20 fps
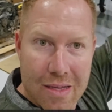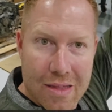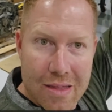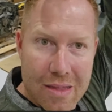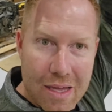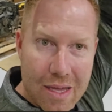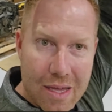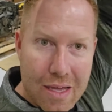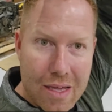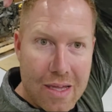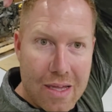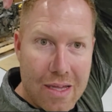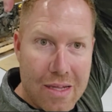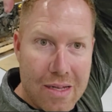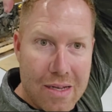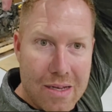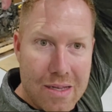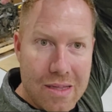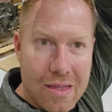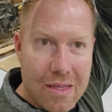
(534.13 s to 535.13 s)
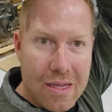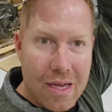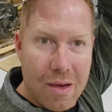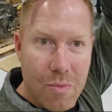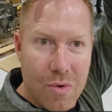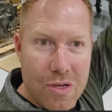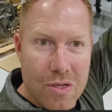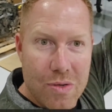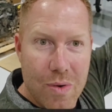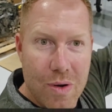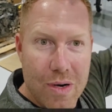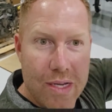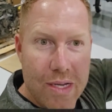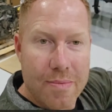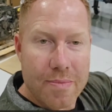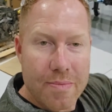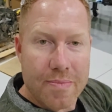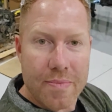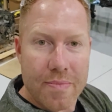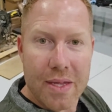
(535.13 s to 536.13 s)
than the
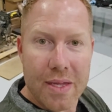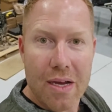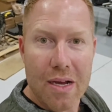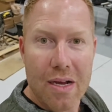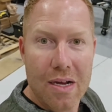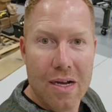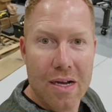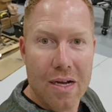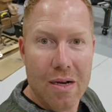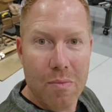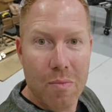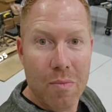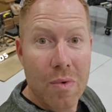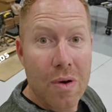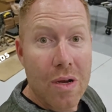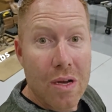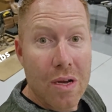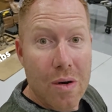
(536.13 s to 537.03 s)
M120, um,